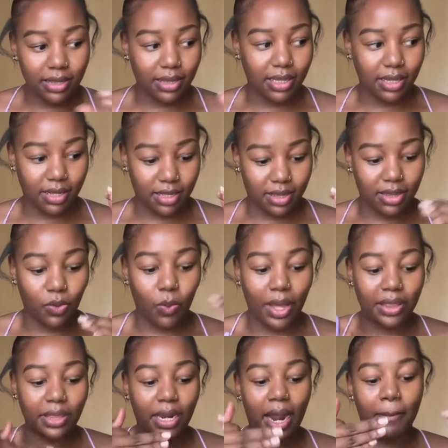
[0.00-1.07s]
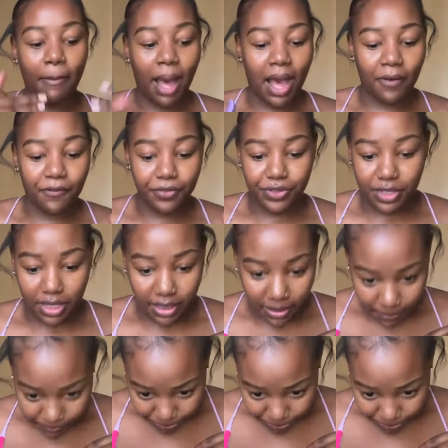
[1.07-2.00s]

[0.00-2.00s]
the one that I'm after.